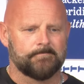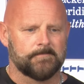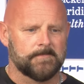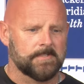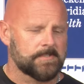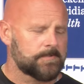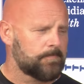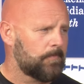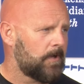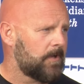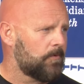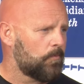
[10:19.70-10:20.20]

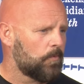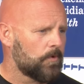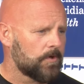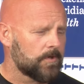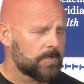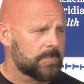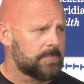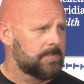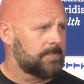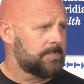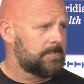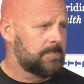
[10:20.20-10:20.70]
This might
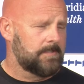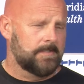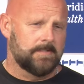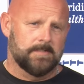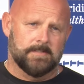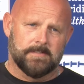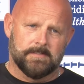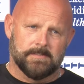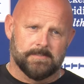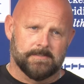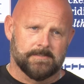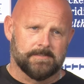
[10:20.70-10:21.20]
work.
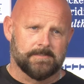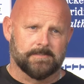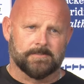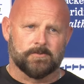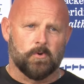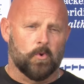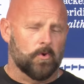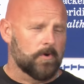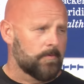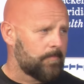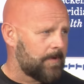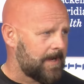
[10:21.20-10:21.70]

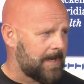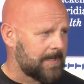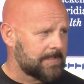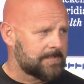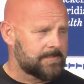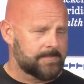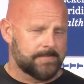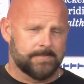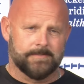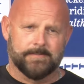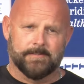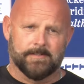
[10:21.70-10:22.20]

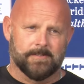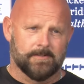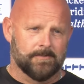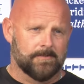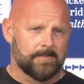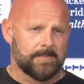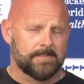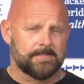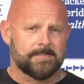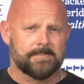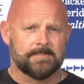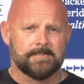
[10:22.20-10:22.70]
Quarterbacks, you know,
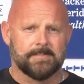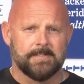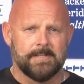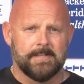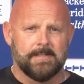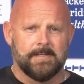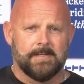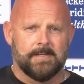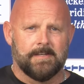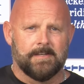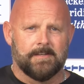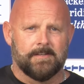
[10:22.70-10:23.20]
that's
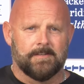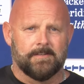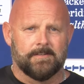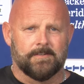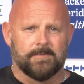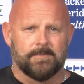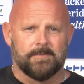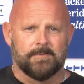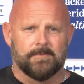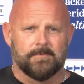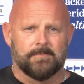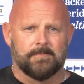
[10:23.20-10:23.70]

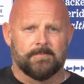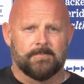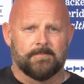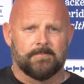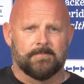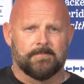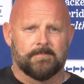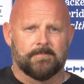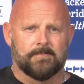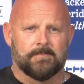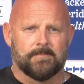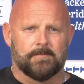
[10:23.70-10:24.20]

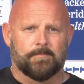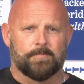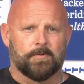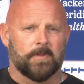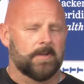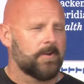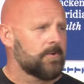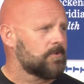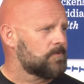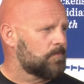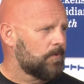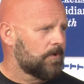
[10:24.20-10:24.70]
the
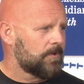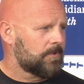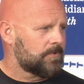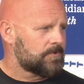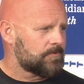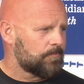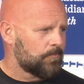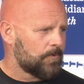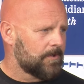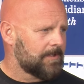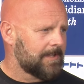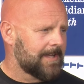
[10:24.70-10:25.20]
players work
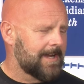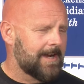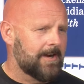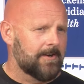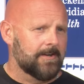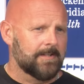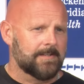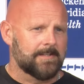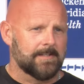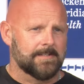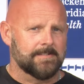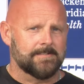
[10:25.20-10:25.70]
really
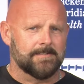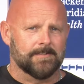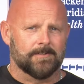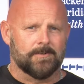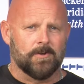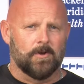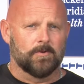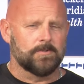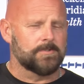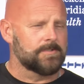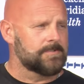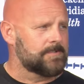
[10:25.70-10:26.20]
hard at this. The
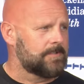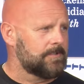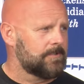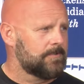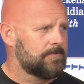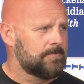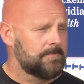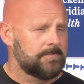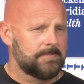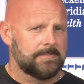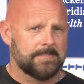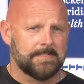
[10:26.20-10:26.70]
coaches
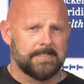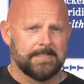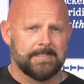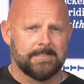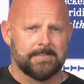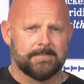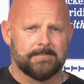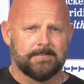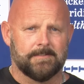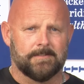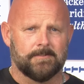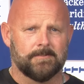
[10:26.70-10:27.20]
do.
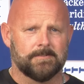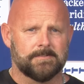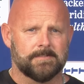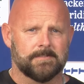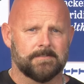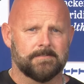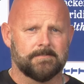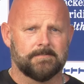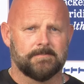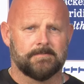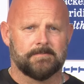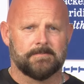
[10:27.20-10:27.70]
And, you know, it's
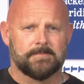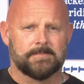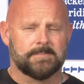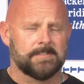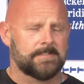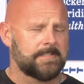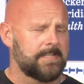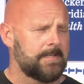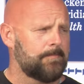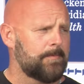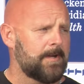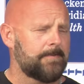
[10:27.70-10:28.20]
a
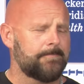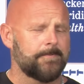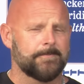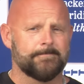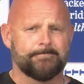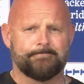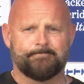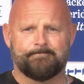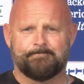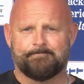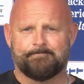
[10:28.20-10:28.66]
team effort.